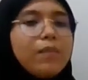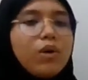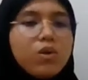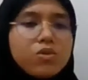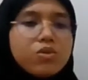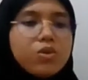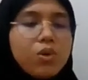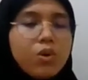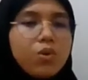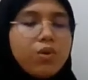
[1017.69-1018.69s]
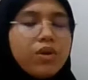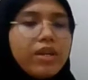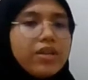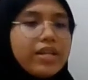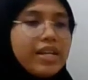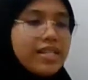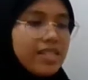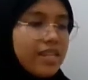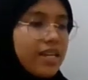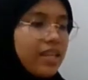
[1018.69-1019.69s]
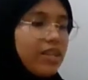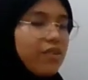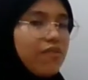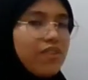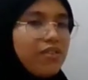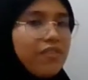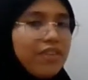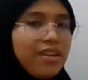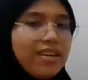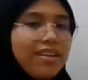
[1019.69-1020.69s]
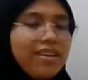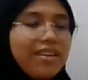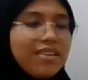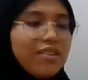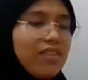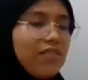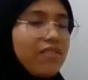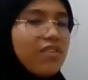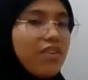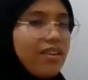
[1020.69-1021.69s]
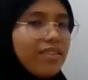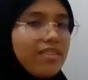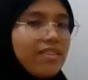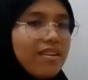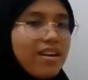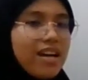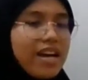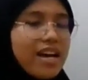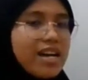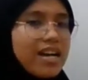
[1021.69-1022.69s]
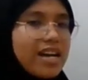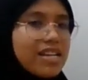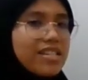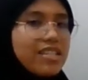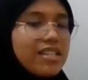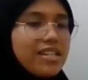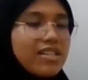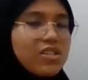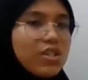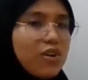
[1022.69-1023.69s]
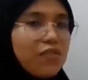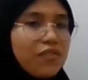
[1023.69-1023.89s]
Also, you can see the fluffy rug as the soft